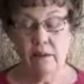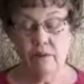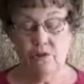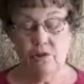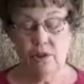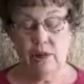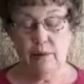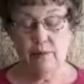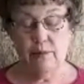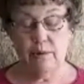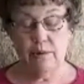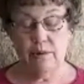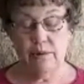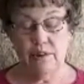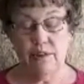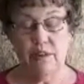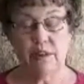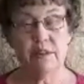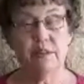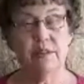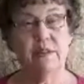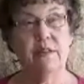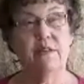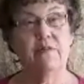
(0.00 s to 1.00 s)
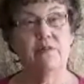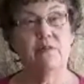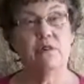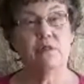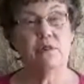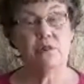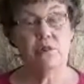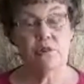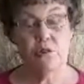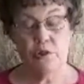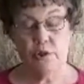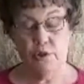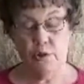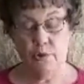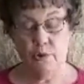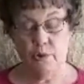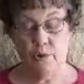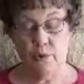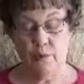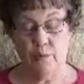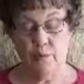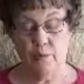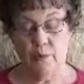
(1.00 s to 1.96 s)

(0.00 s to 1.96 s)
chapter 60, verse 2.